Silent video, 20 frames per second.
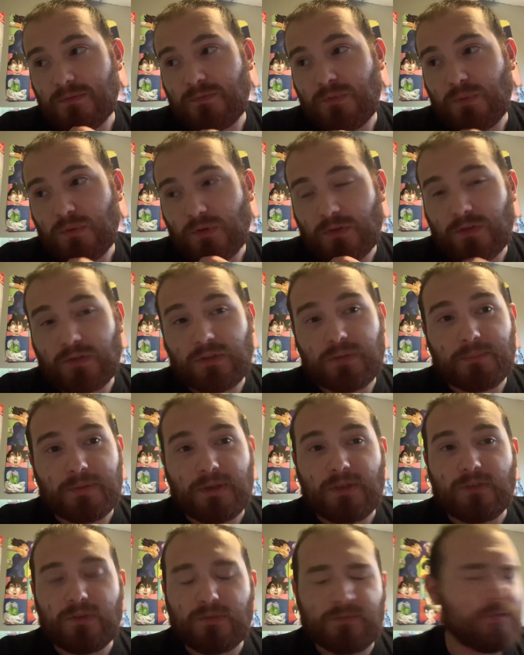force
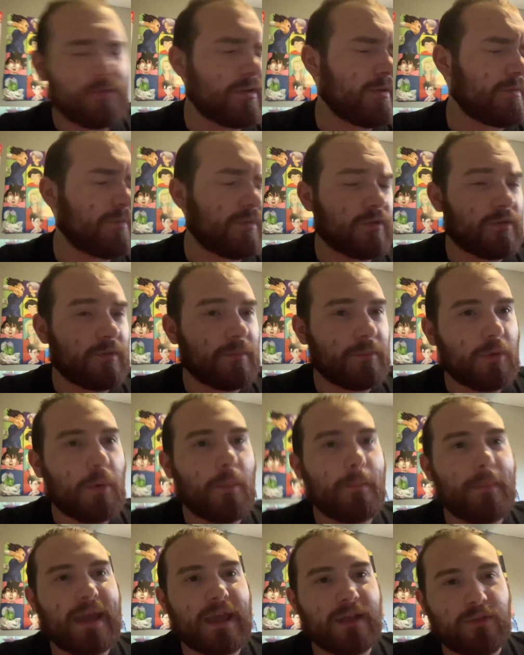basically start force him to go
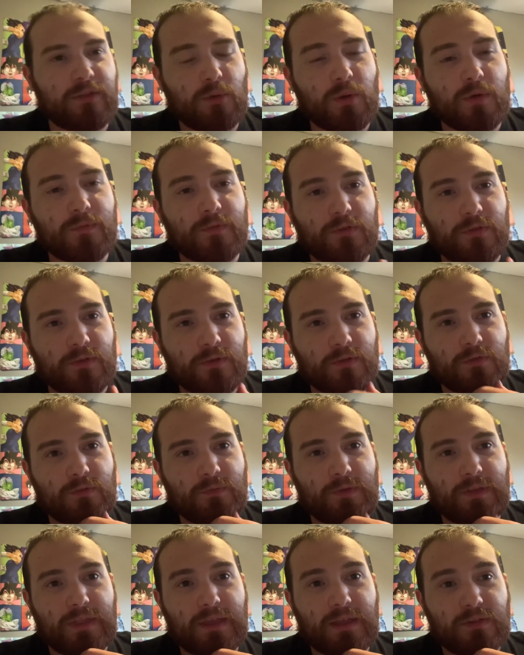back into the office there and stuff
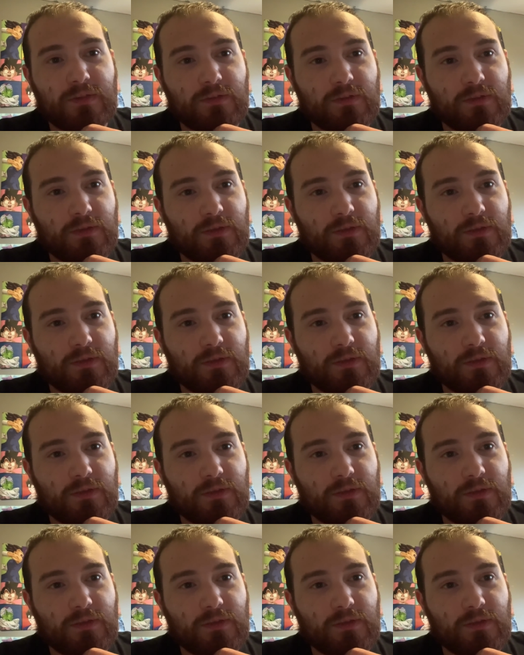like that,